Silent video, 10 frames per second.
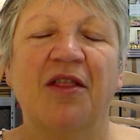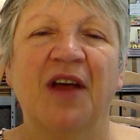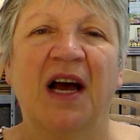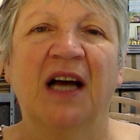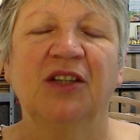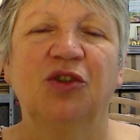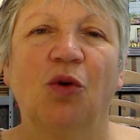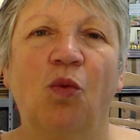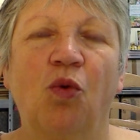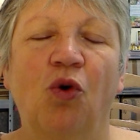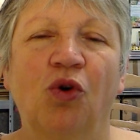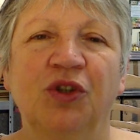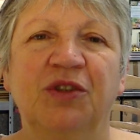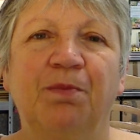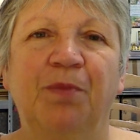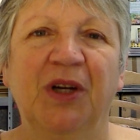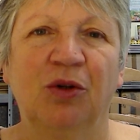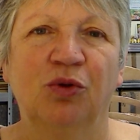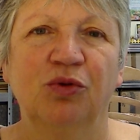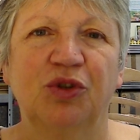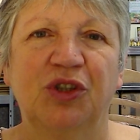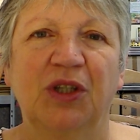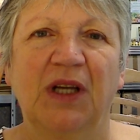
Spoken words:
that was built